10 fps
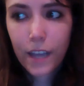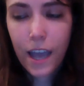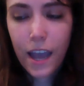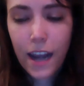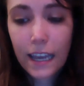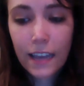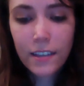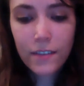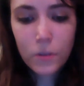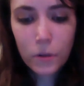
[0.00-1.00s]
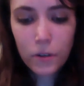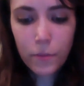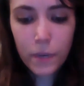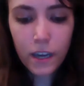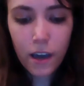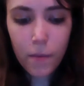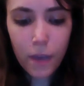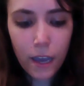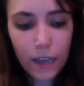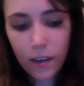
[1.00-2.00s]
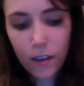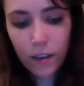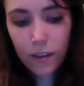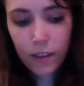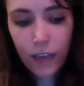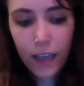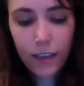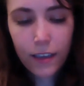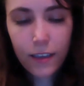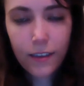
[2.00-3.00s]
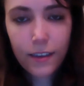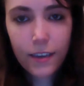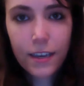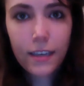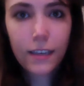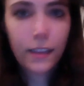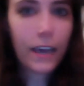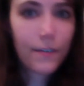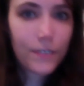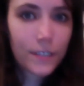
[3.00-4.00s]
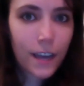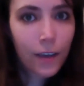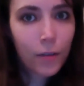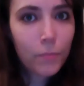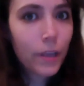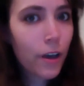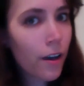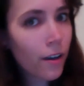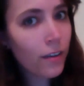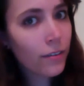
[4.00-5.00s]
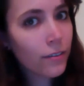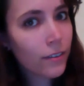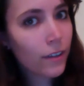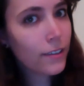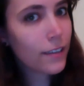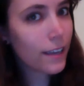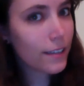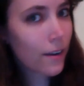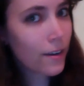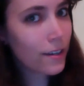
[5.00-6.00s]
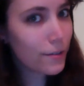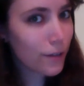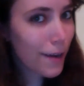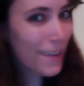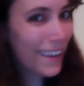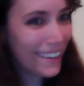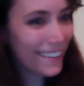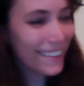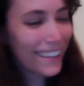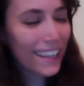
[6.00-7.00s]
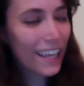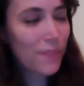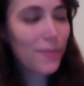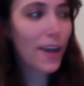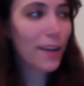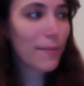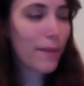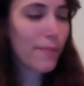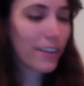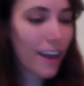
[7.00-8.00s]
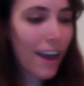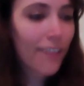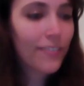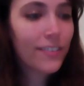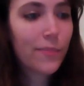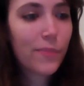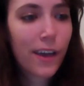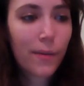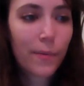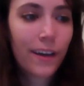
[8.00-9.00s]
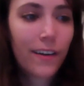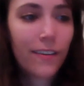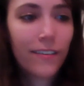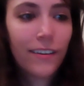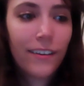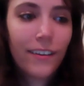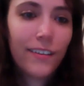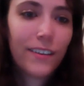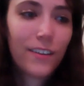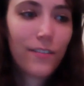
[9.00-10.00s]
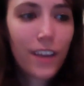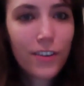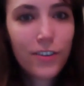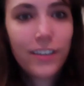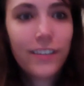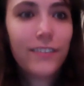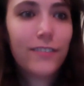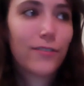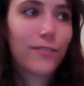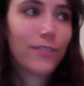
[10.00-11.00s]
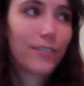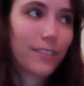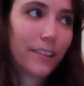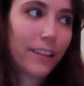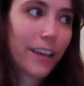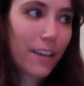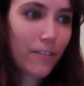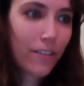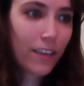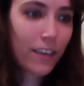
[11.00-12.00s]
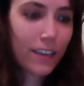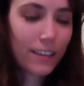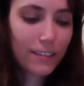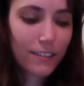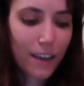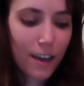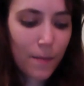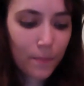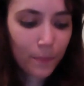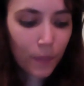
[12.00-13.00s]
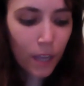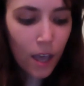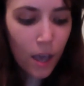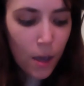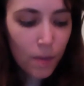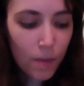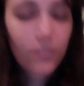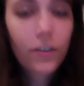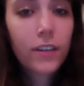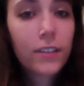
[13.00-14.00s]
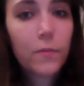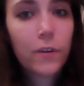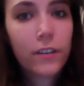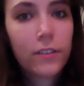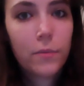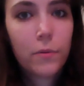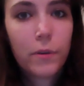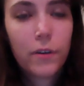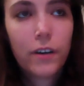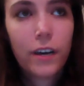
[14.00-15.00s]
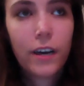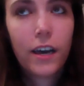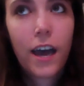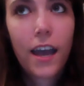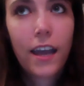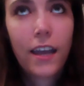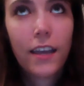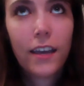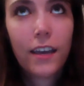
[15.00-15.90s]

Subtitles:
I guess I've sort of become a like geeky lifestyle blog, is I guess how I'd describe it. I blog about my crafts, I blog about conventions or just life things, but as far as somewhere else to promote, I